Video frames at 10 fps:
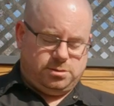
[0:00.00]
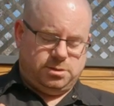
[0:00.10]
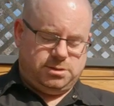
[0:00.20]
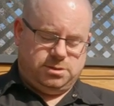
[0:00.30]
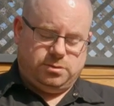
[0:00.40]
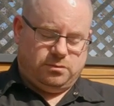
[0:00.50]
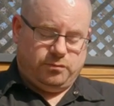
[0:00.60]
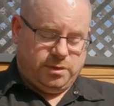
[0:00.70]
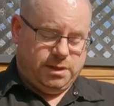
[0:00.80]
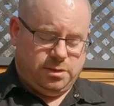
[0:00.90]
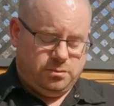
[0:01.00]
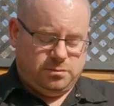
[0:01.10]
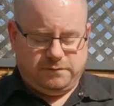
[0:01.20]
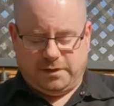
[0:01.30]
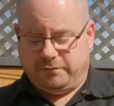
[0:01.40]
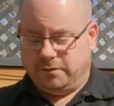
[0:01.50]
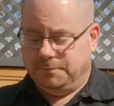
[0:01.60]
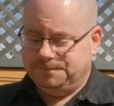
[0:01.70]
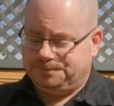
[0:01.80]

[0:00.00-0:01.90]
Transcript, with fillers: turns into a really cool flavor.